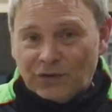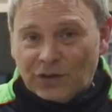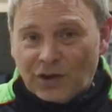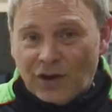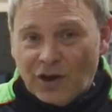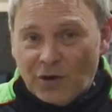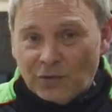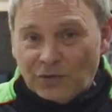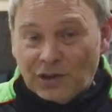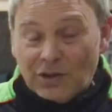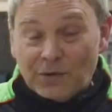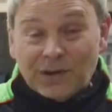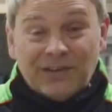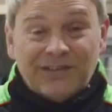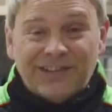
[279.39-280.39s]
for the car, which is
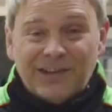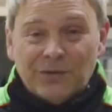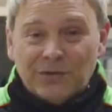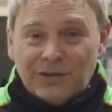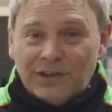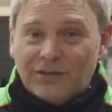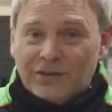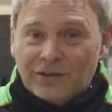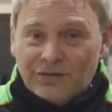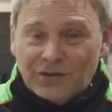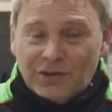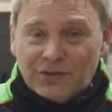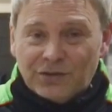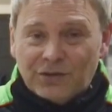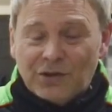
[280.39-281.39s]
either a steel disc
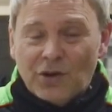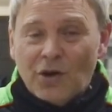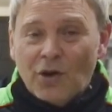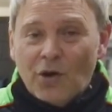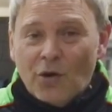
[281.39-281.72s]
conversion